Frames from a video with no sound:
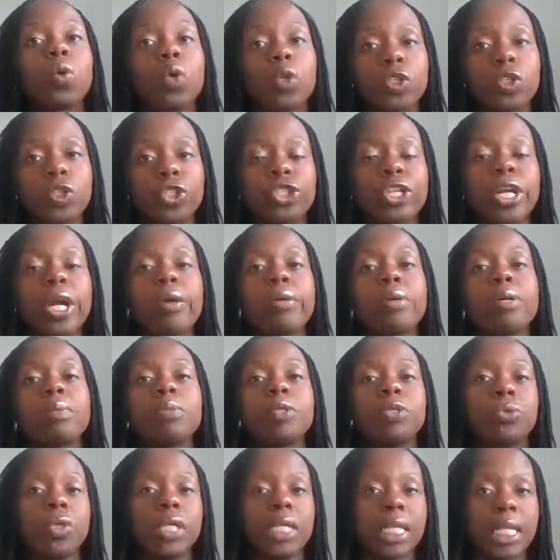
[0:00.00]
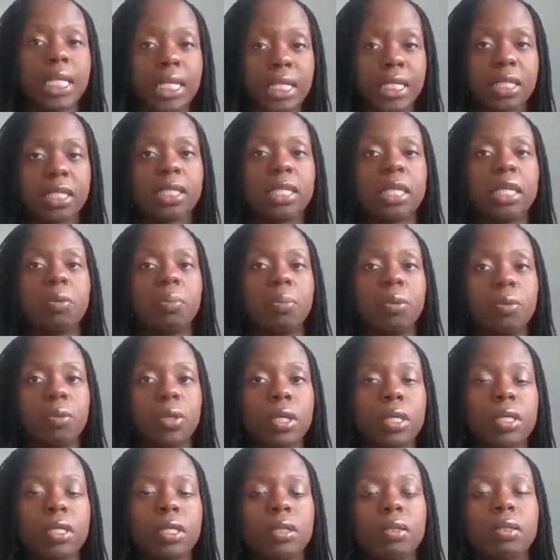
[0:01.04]
knowledge sharing between leaders and
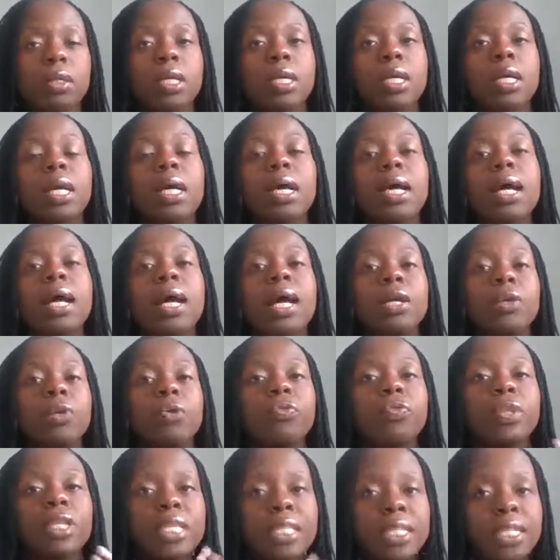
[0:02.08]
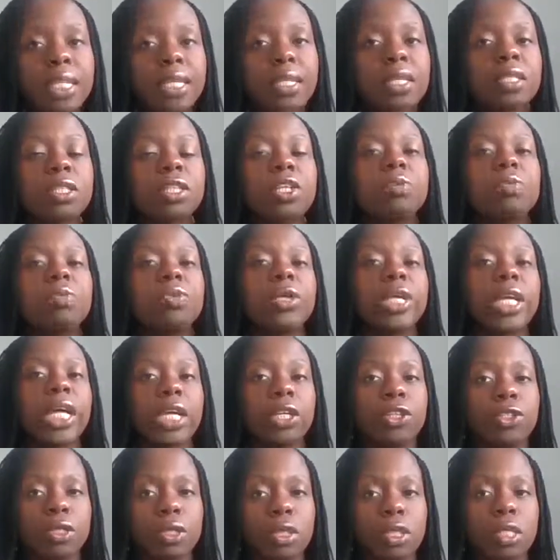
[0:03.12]
employees. And of the 6
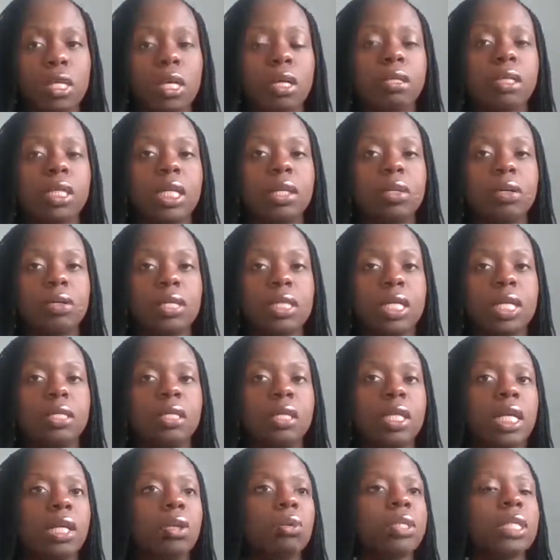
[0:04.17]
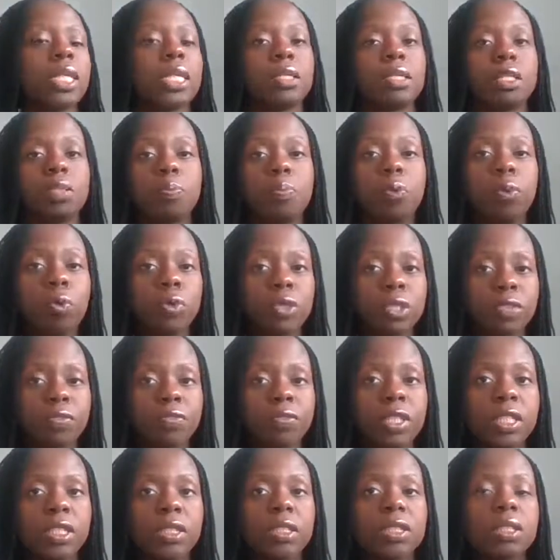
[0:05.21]
communication styles they looked at, so they looked at
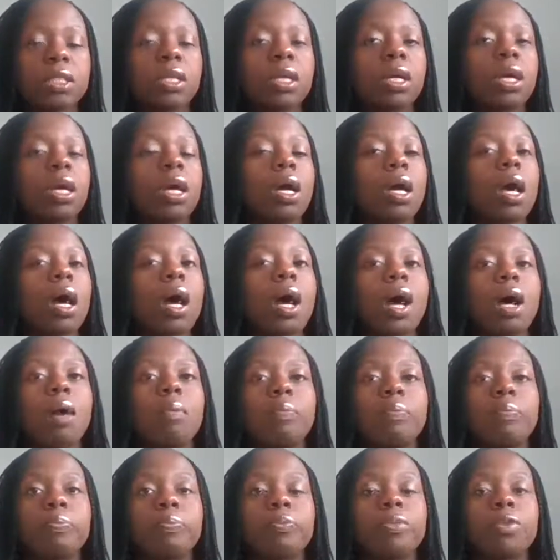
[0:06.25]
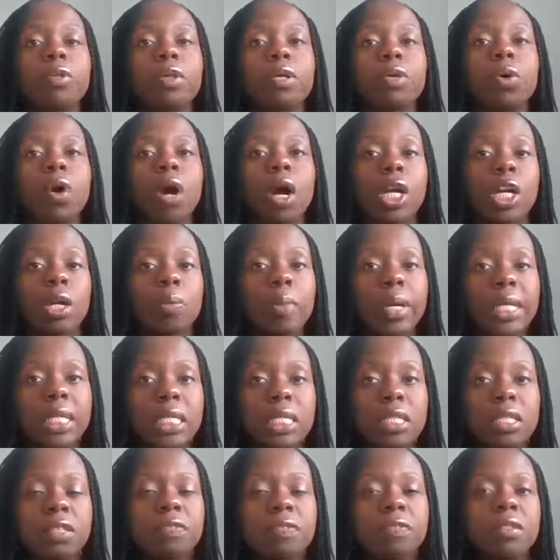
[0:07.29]
supportiveness,
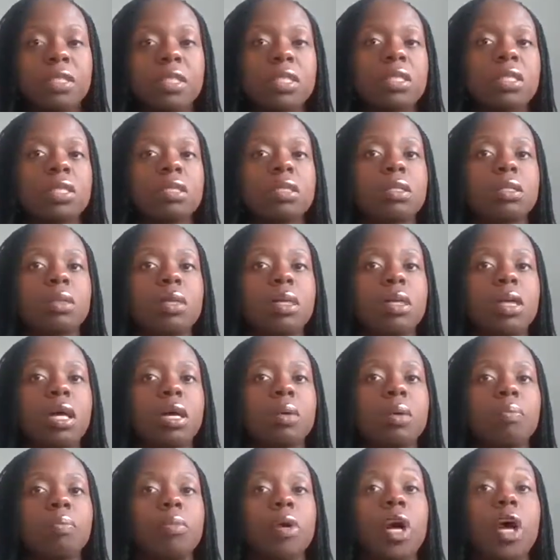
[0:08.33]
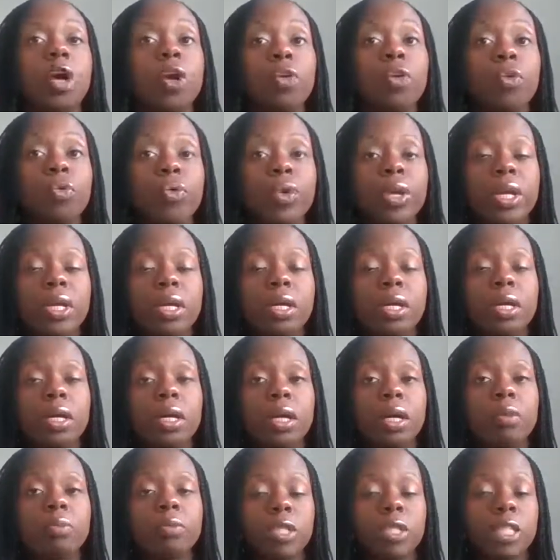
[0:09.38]
argumentativeness, and
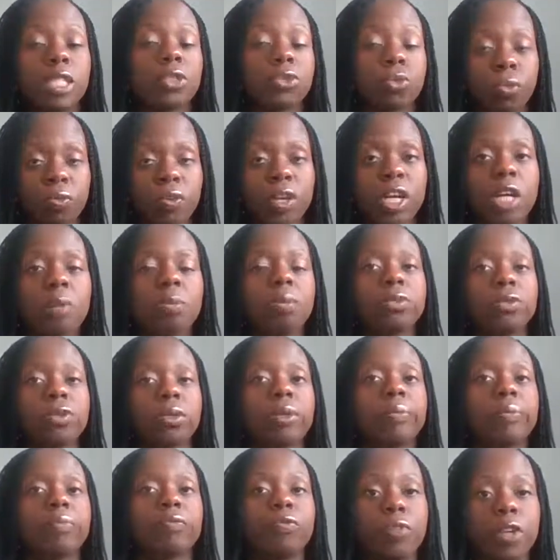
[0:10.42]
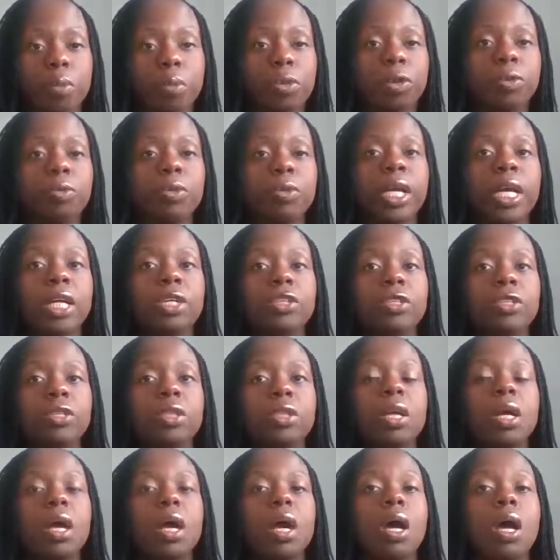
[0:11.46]
this is all verbal
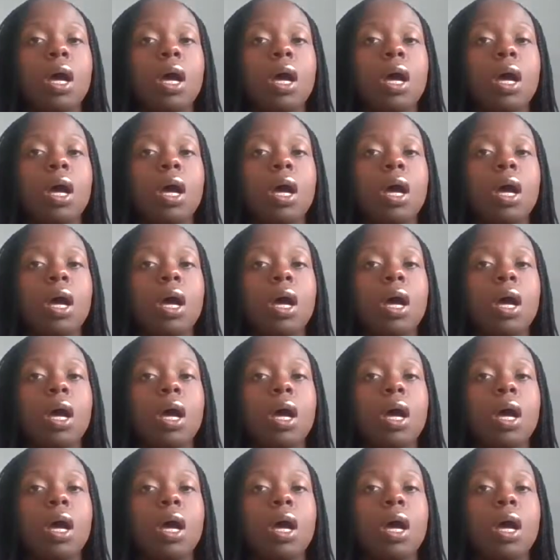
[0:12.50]
communication,